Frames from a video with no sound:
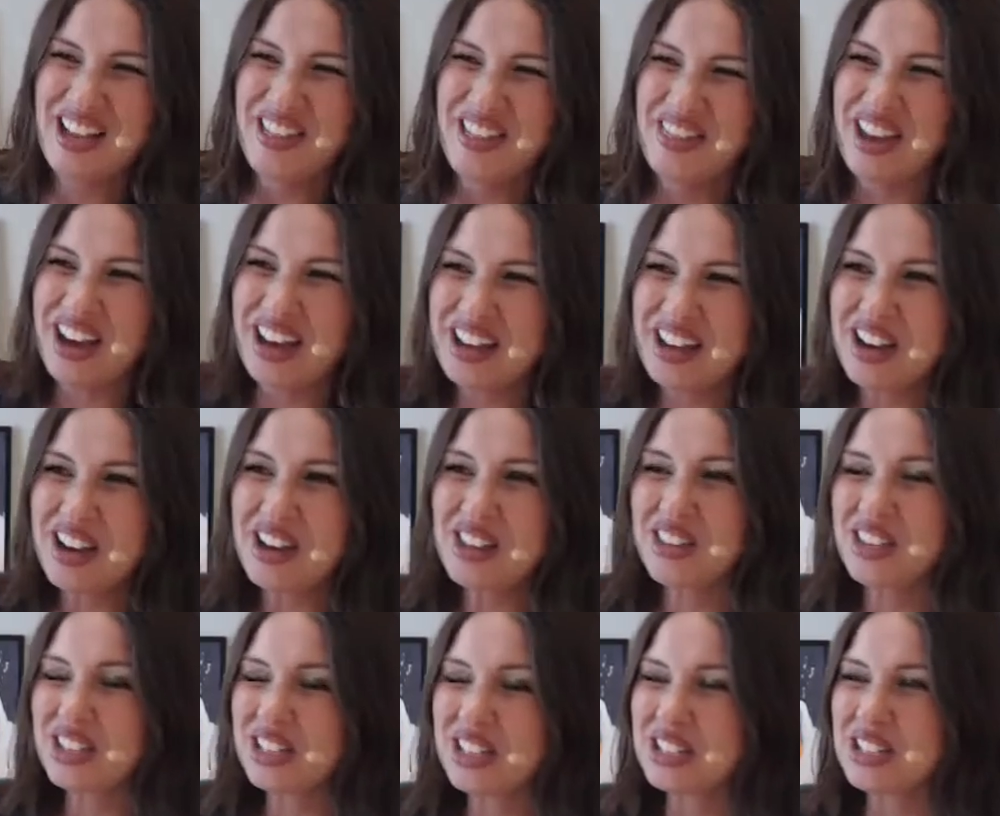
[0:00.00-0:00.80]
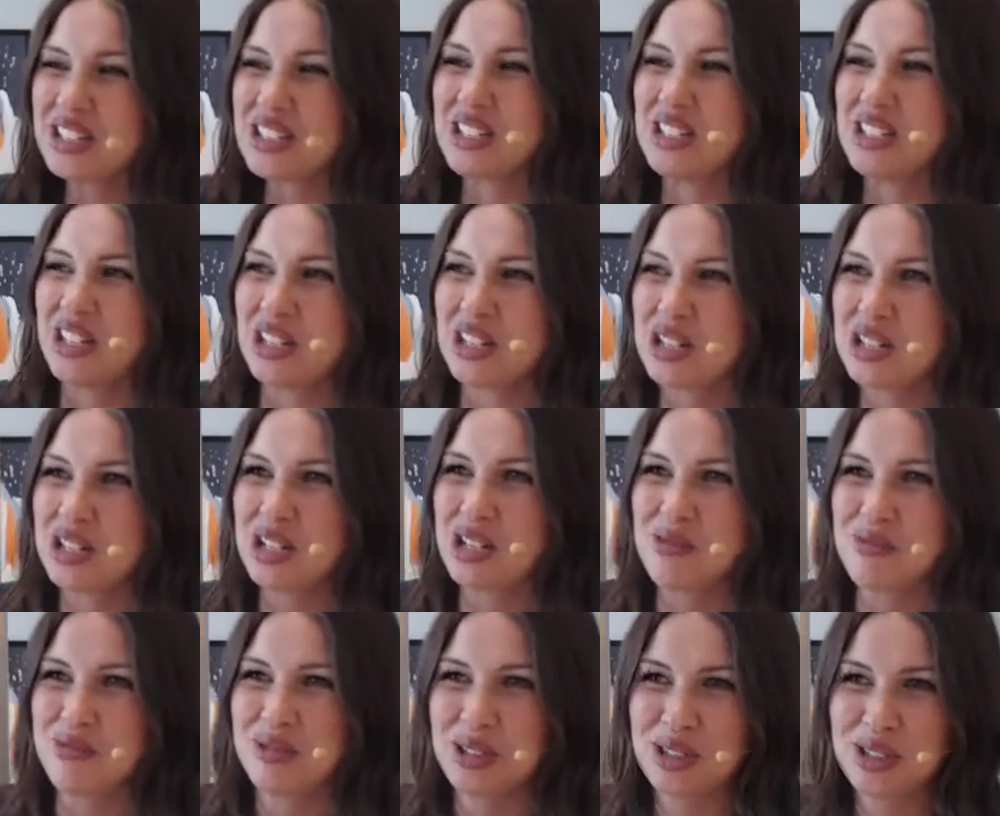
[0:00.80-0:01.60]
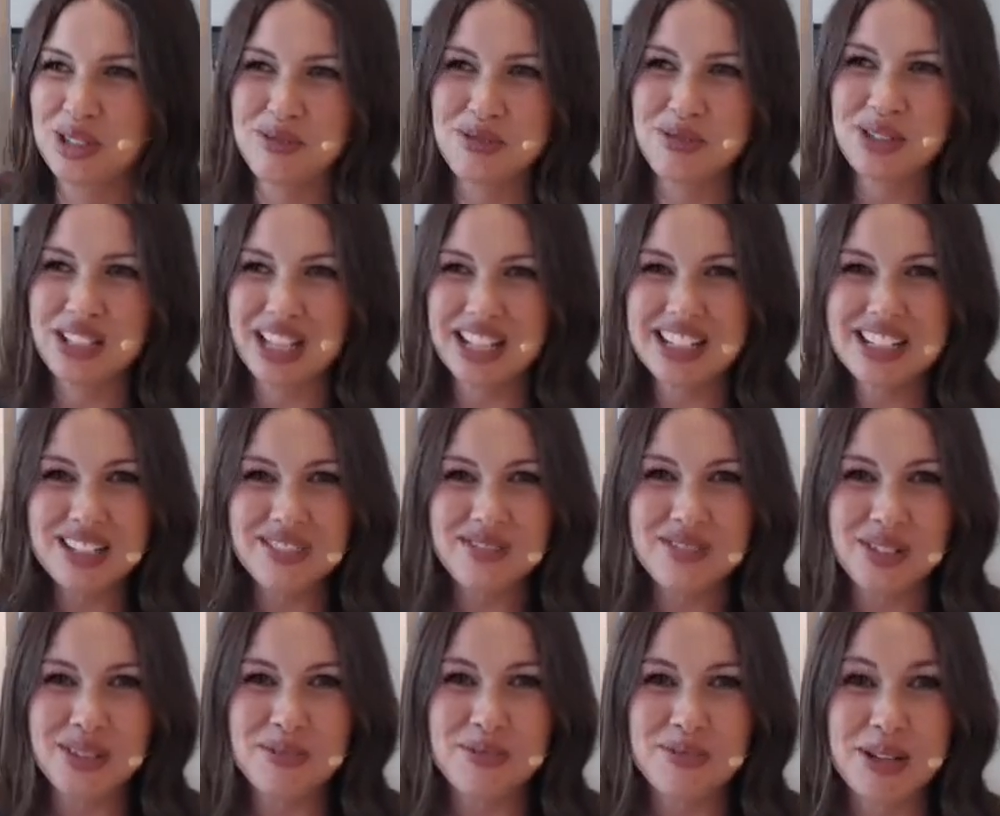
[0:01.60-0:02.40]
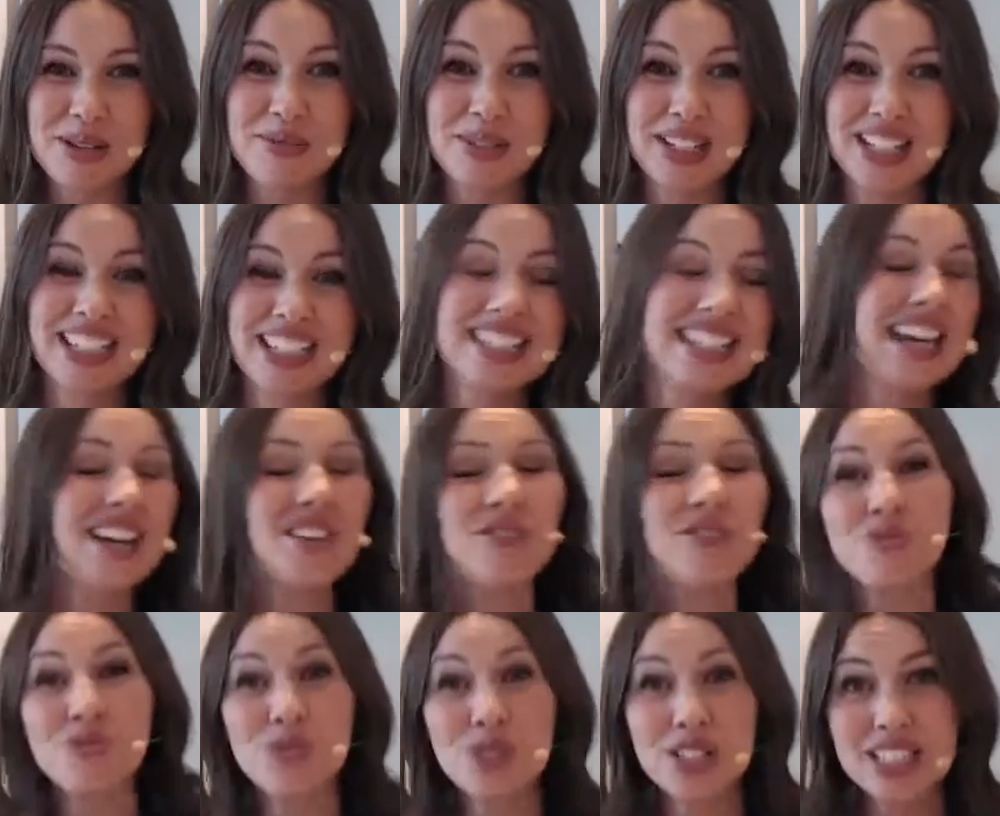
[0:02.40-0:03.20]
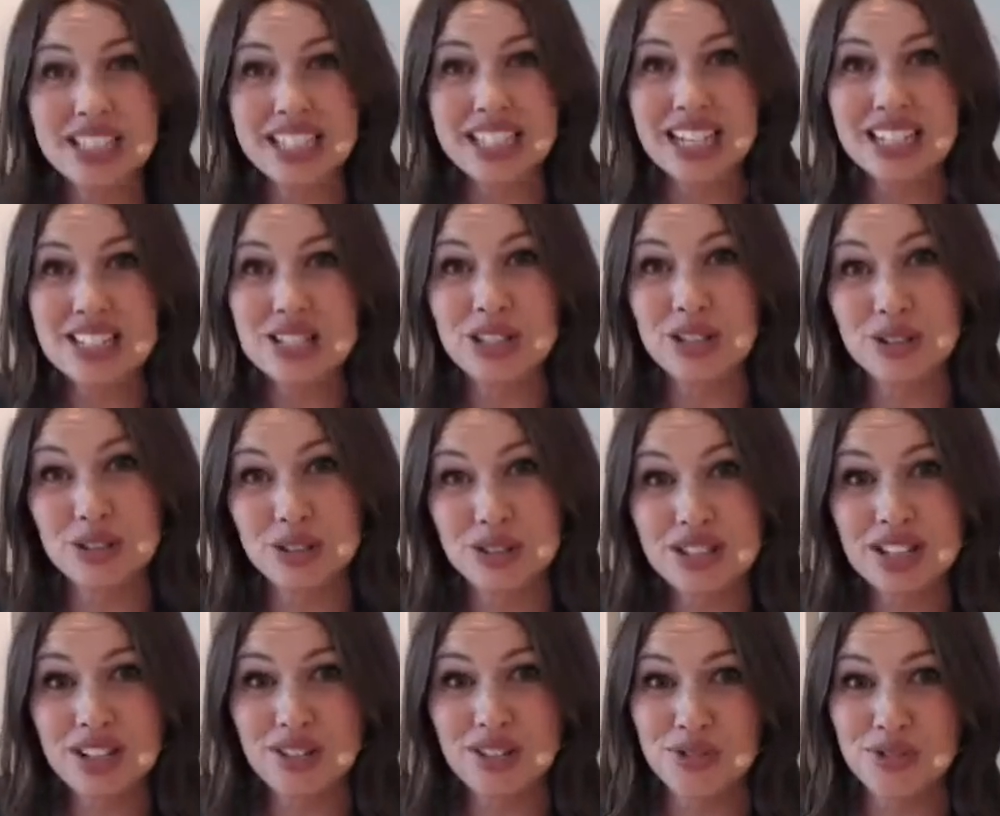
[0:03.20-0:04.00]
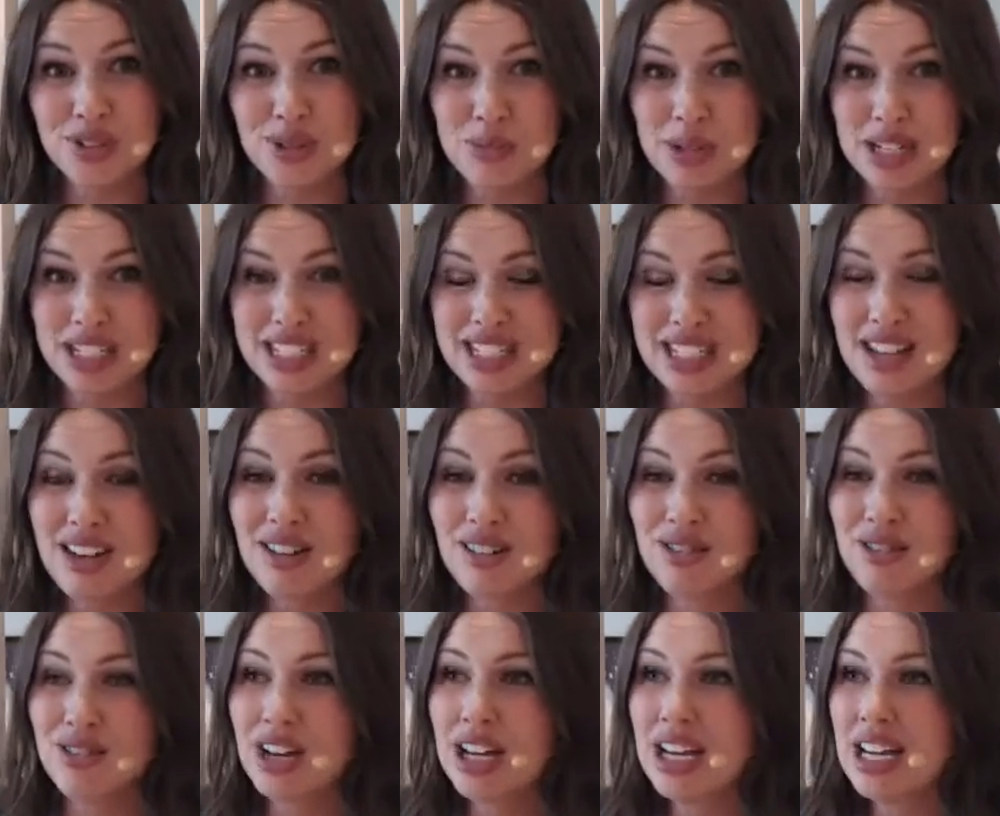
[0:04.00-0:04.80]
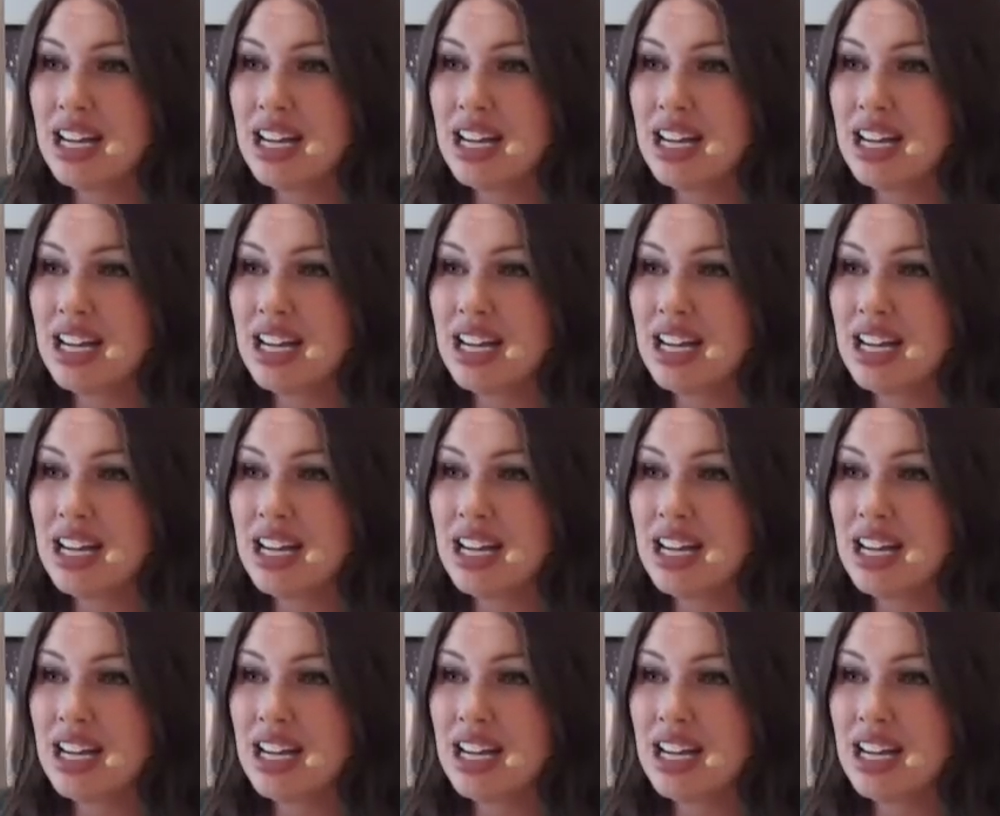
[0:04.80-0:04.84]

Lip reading: That I think is such an applicable lesson for me because I really had to learn that for myself.